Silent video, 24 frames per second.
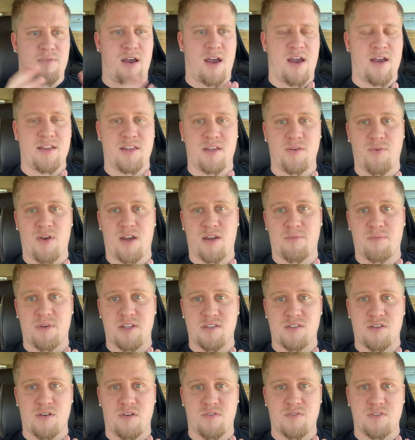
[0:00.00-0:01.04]
highly
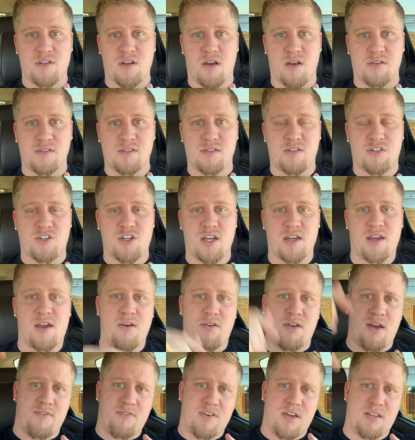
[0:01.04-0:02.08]
recommend service dogs check
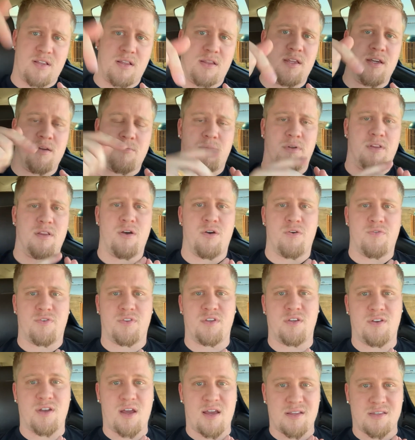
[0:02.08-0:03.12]
out i've got the link below for
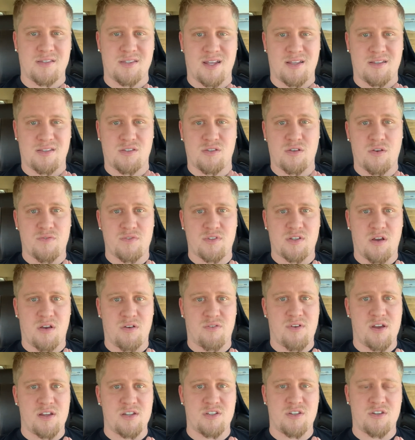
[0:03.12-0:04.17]
the united states service dog
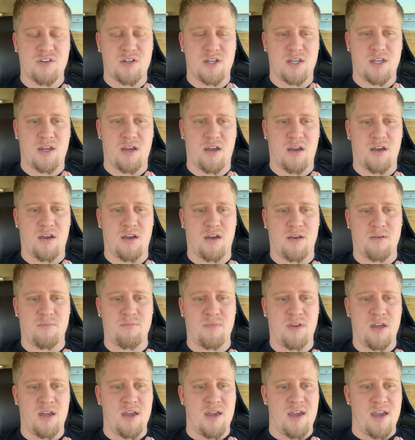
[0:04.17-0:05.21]
registry
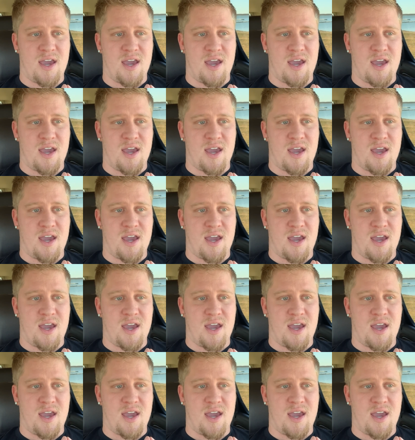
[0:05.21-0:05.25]
um